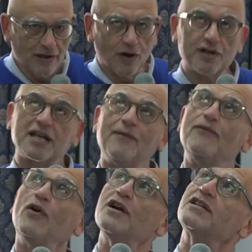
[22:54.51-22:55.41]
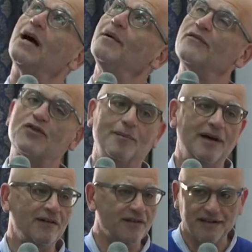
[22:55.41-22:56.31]
or some voice coming from
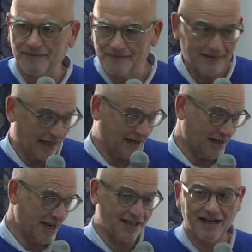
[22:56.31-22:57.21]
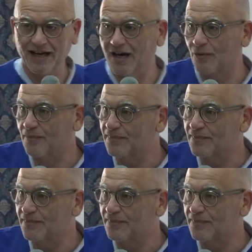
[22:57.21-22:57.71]
heaven, like he had anyhow,